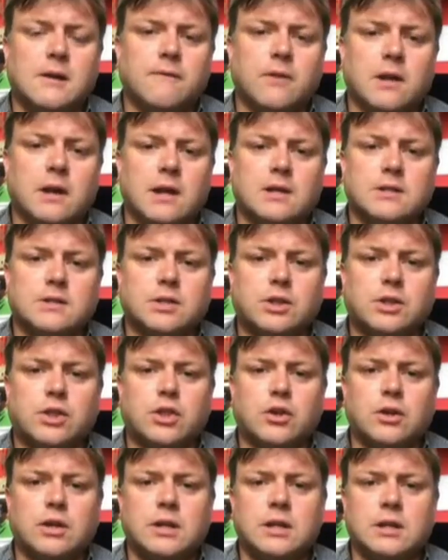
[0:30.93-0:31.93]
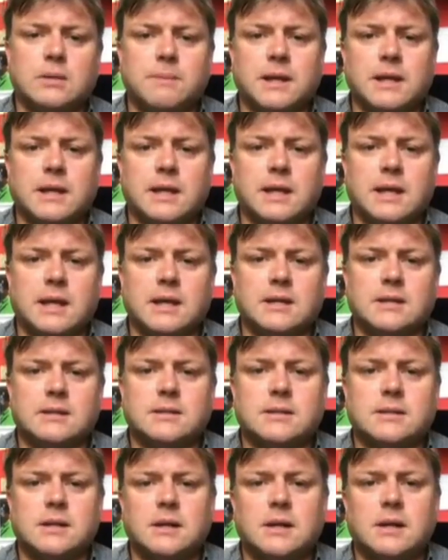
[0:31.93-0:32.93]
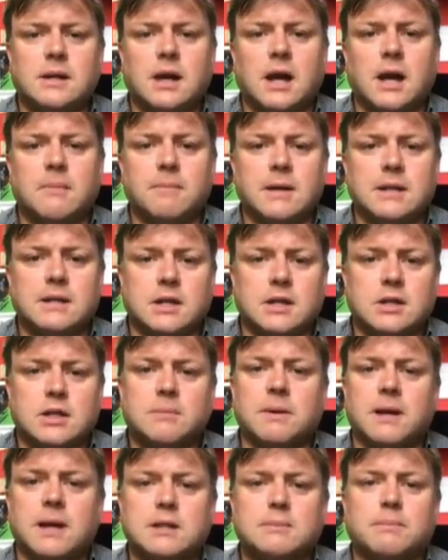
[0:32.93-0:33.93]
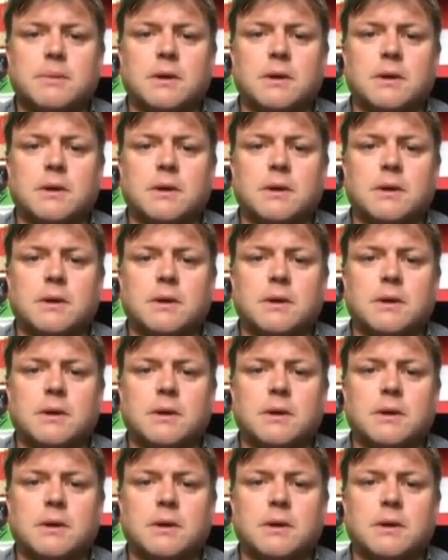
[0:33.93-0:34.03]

for the last three and a bit years, um, it's actually been